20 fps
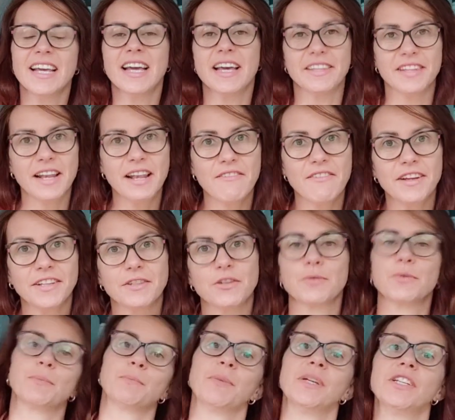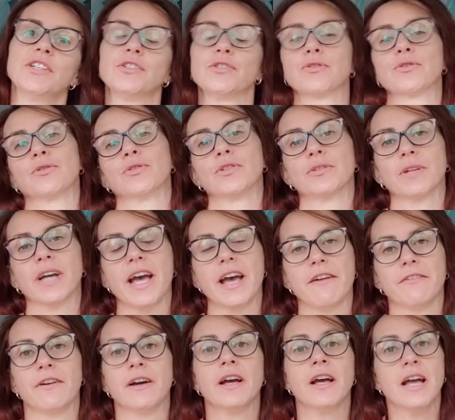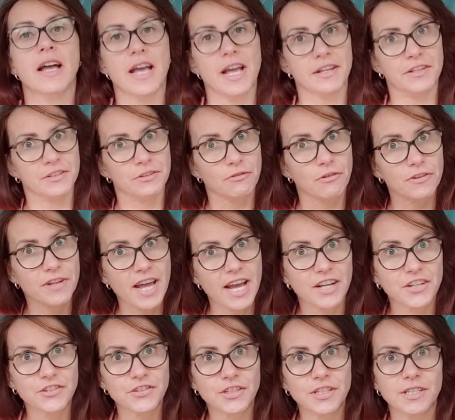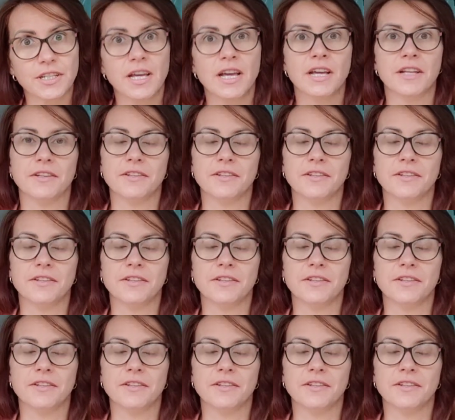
An elevator pitch should have an introduction,